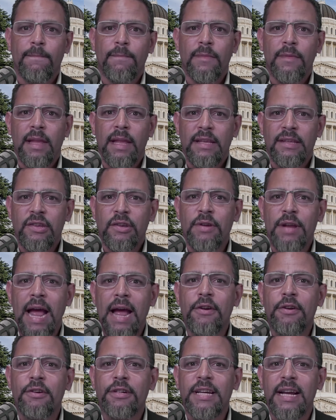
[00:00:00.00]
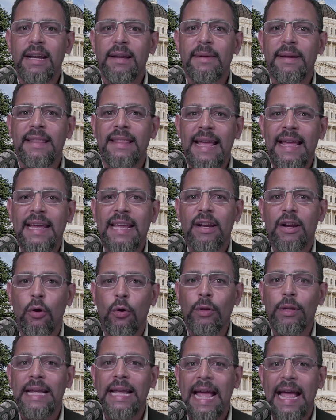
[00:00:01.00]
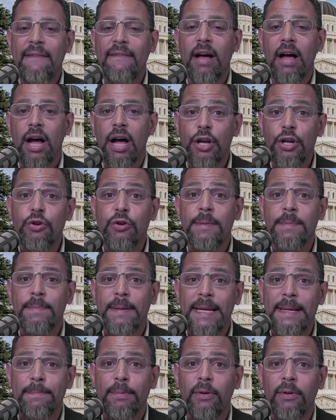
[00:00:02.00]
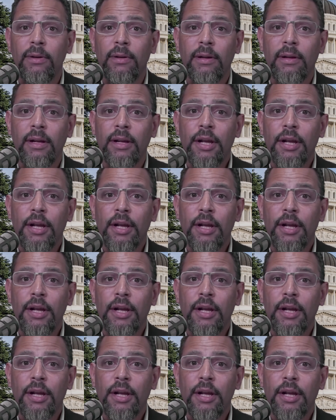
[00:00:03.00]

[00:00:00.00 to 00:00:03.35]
So now you're telling me they can only have 100 people?